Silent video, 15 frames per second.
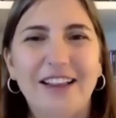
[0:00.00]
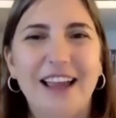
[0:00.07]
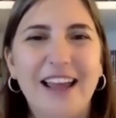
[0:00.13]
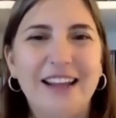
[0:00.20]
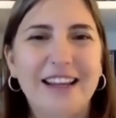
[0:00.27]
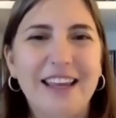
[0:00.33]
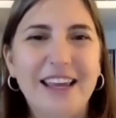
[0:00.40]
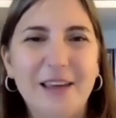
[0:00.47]

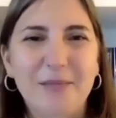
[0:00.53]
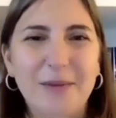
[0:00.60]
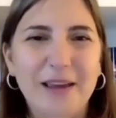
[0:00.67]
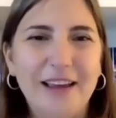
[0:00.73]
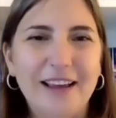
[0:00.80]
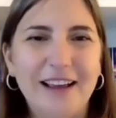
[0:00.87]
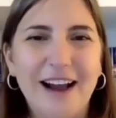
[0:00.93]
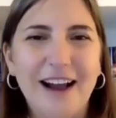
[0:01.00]
and
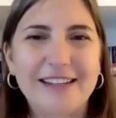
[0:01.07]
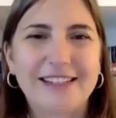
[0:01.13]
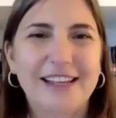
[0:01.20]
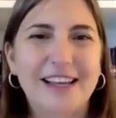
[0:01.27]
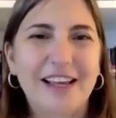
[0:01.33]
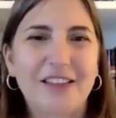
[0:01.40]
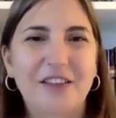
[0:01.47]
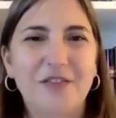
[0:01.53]
keeping Isaac
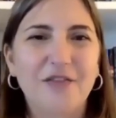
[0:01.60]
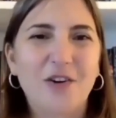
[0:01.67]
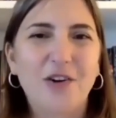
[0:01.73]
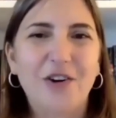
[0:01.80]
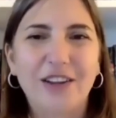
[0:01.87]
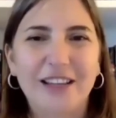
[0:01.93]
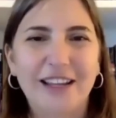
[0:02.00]
in the fold,